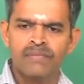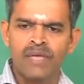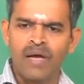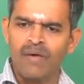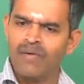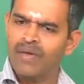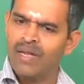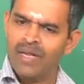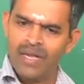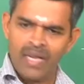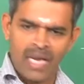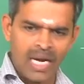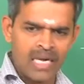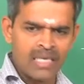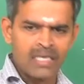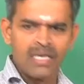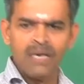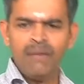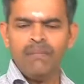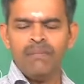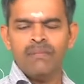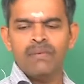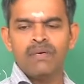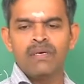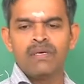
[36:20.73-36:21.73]
I will land
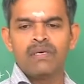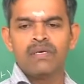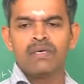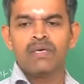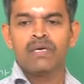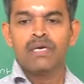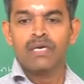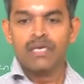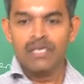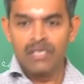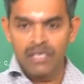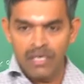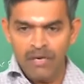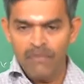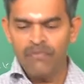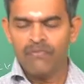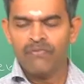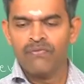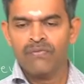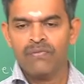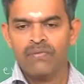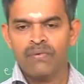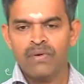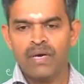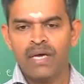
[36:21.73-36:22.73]
up
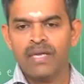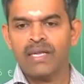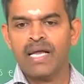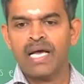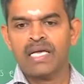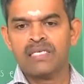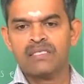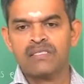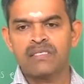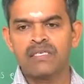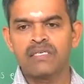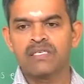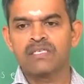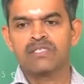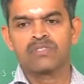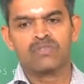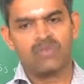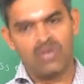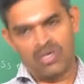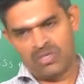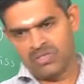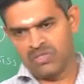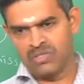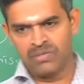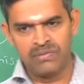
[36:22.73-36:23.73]
if an accident is
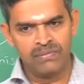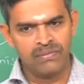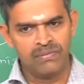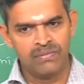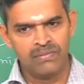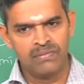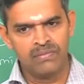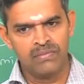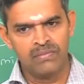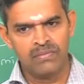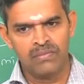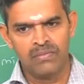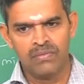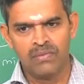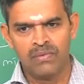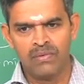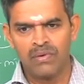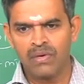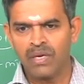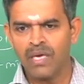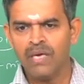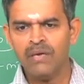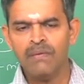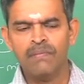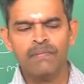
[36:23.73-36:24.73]
caused.
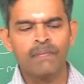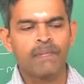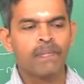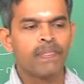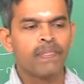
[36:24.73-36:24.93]
Okay?